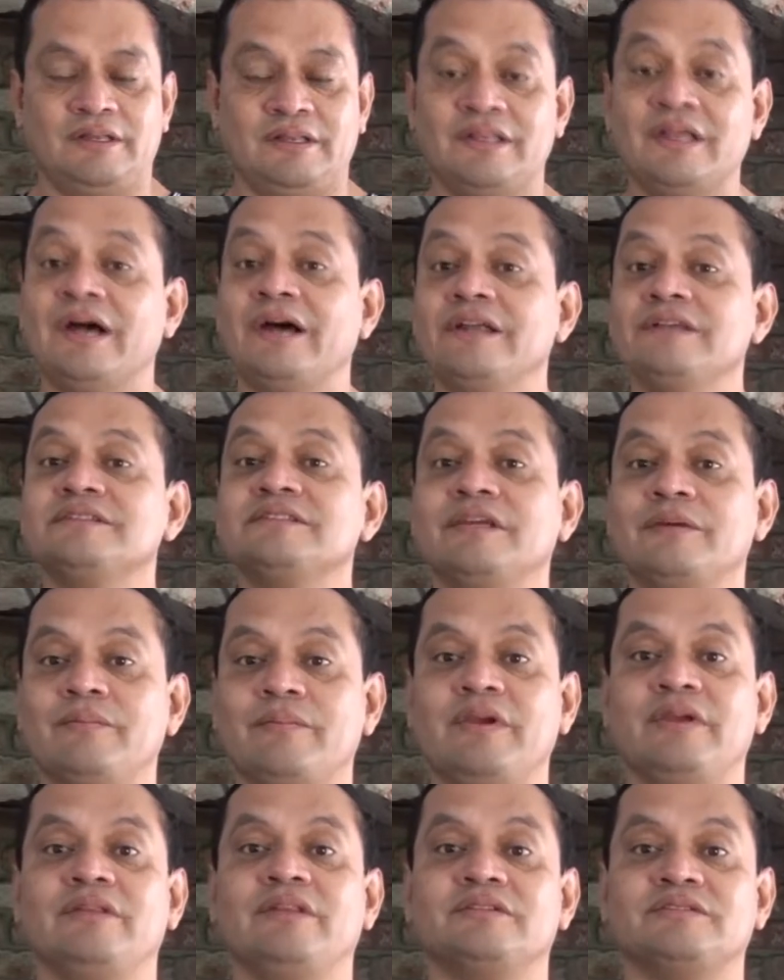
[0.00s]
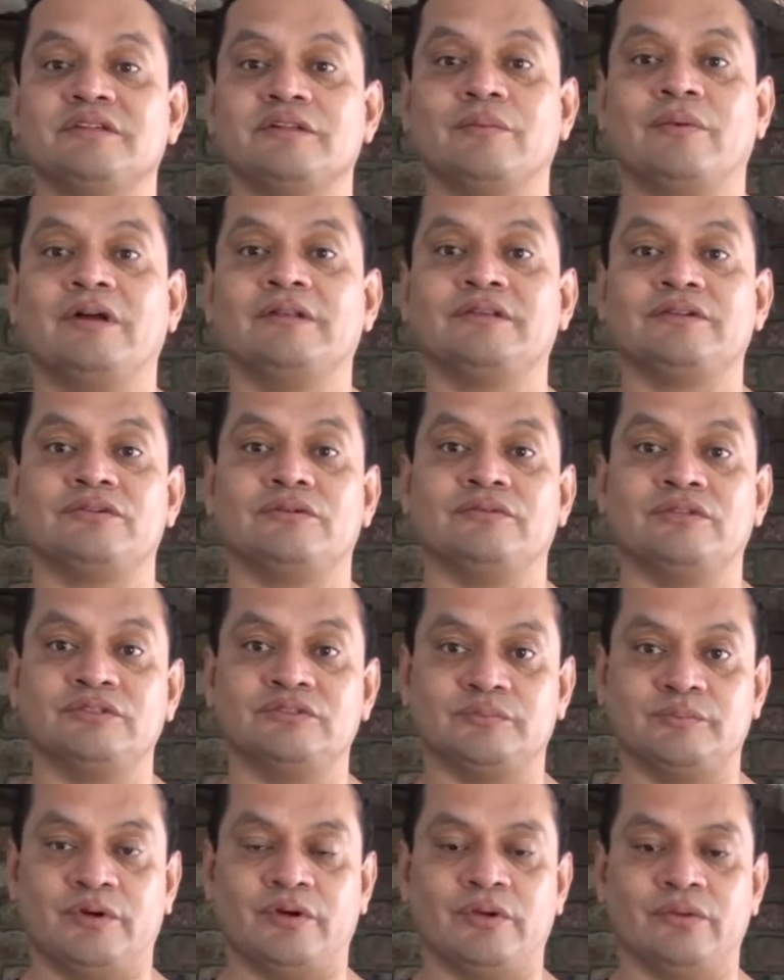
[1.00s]
That is the main disadvantage of
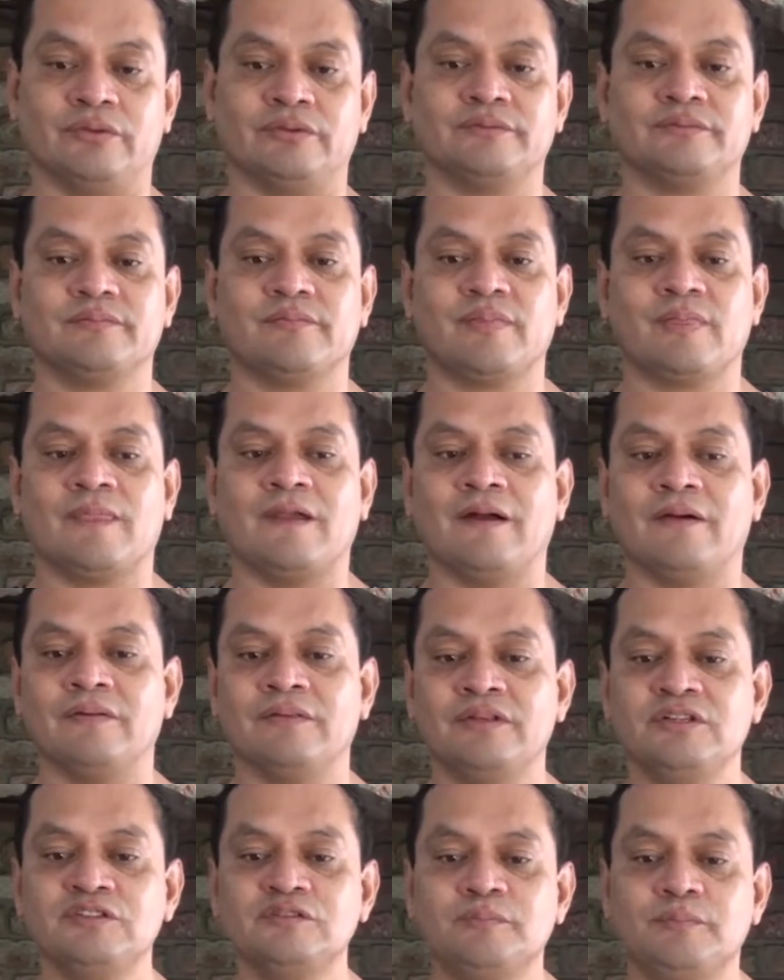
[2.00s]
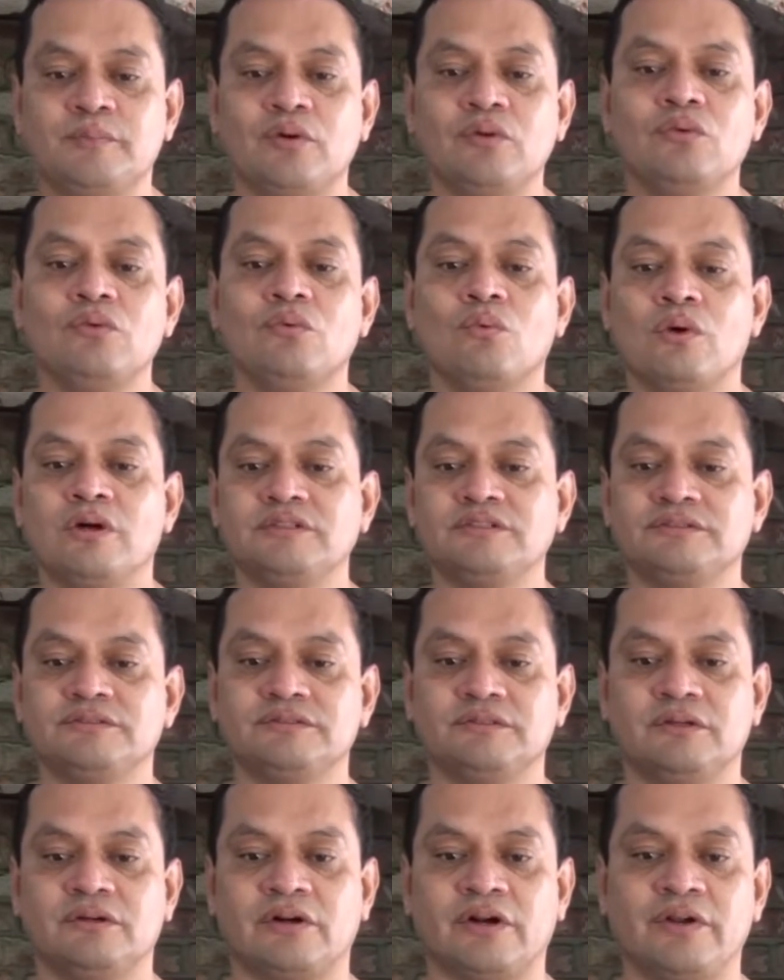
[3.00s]
this product. Now, this product
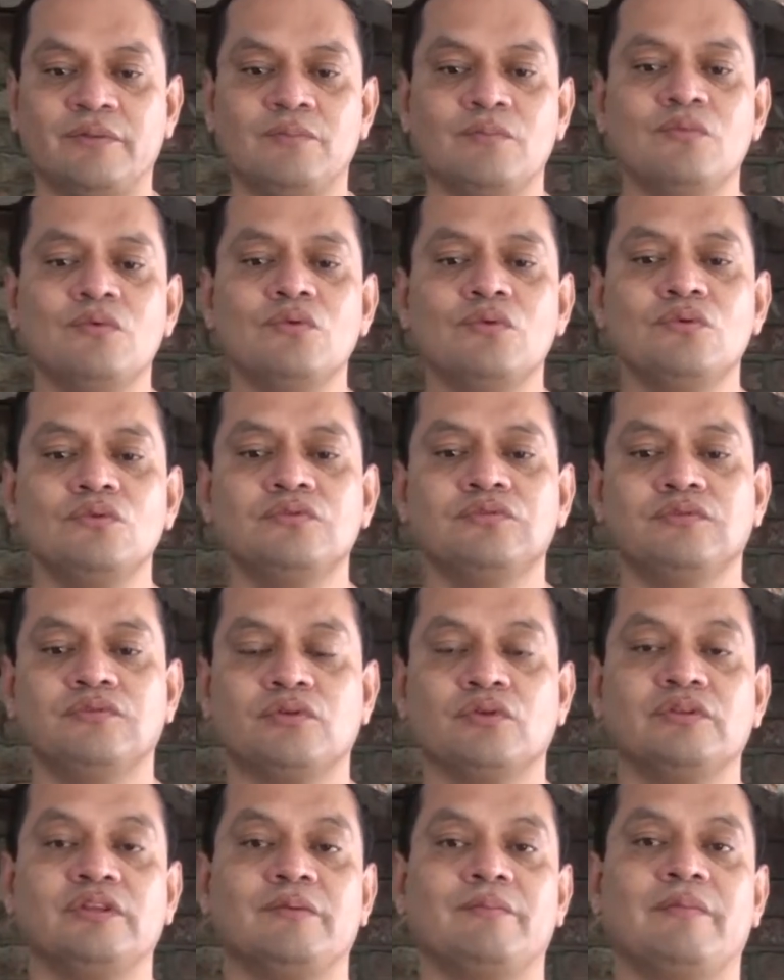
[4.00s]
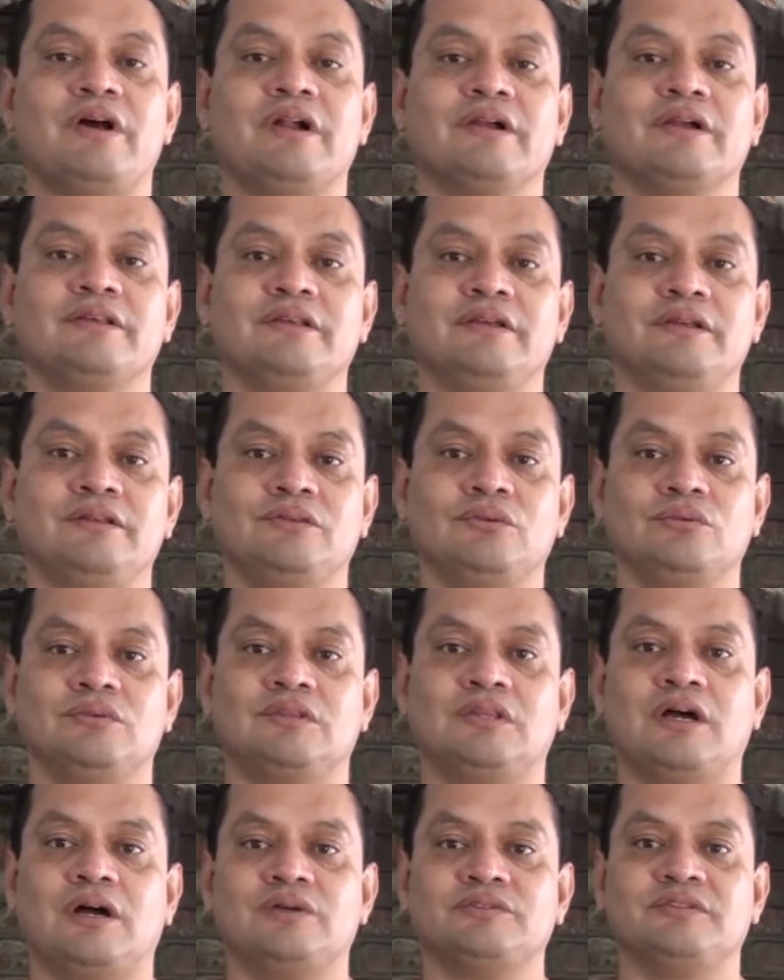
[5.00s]
was removed from the market in
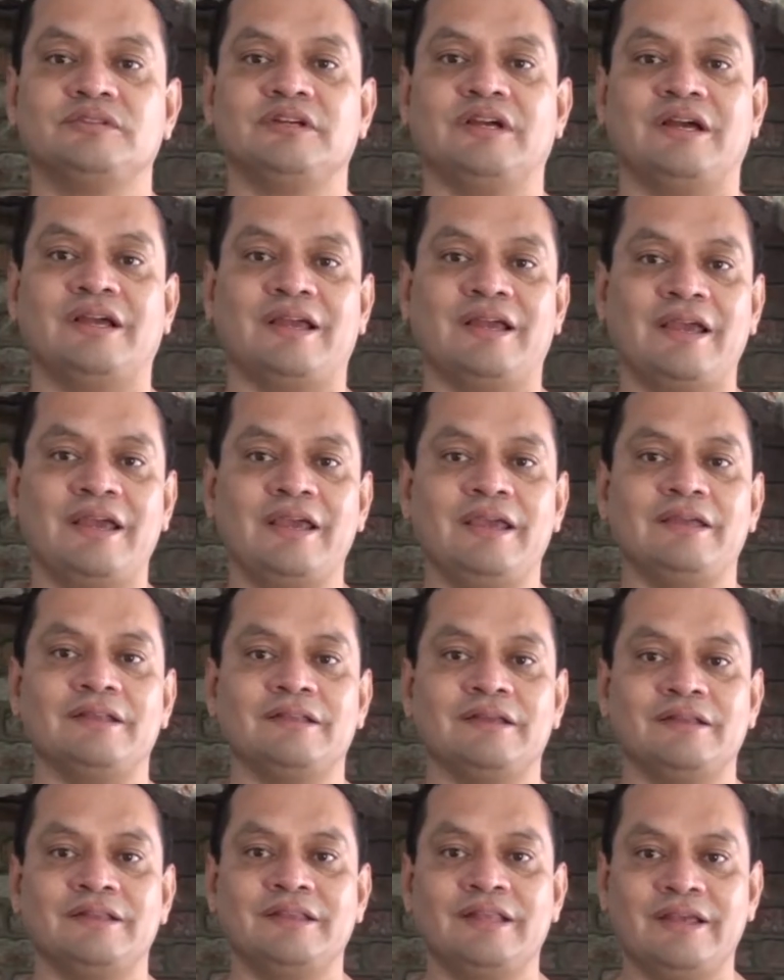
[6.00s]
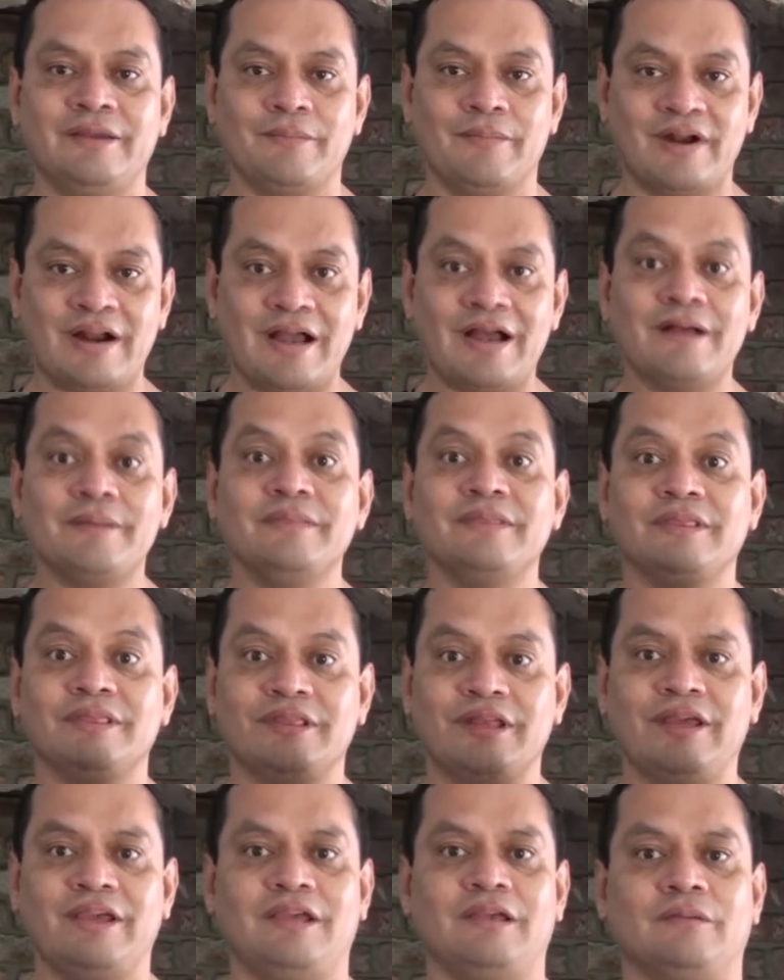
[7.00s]
2008, the
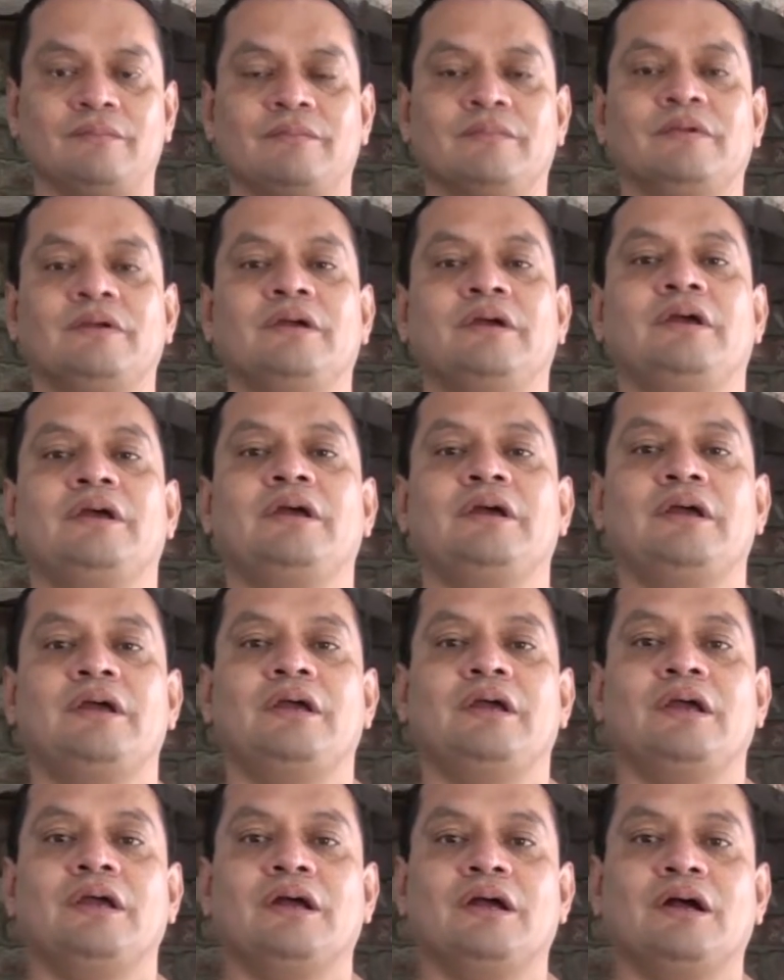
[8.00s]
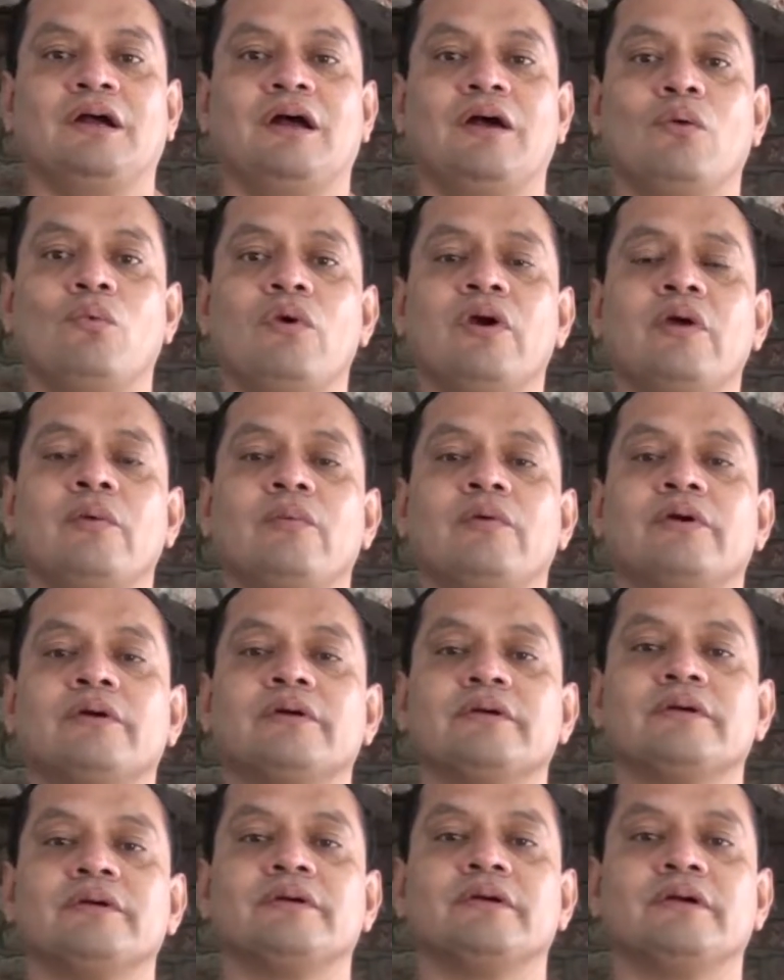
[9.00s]
brand name.
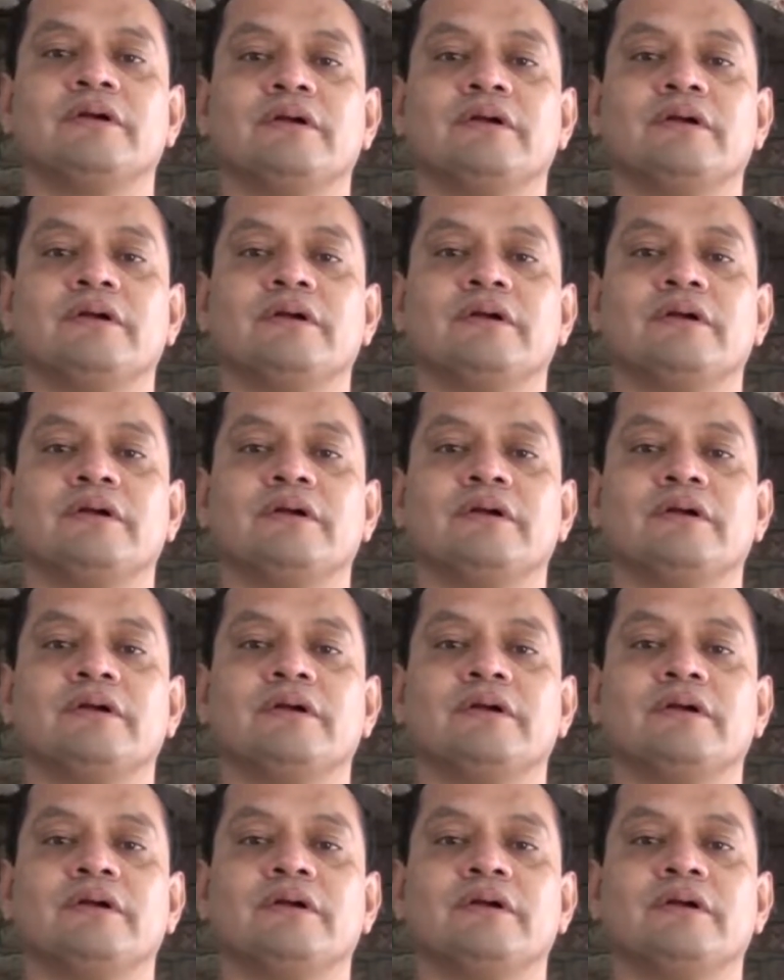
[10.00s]
However,